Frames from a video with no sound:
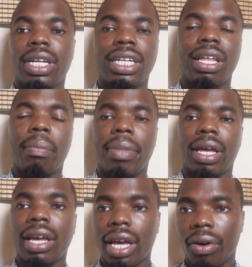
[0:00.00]
it in the
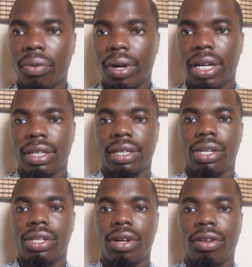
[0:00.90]
bank account where
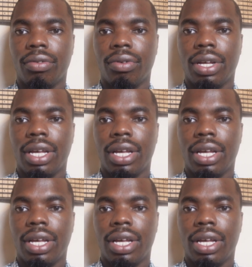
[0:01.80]
you know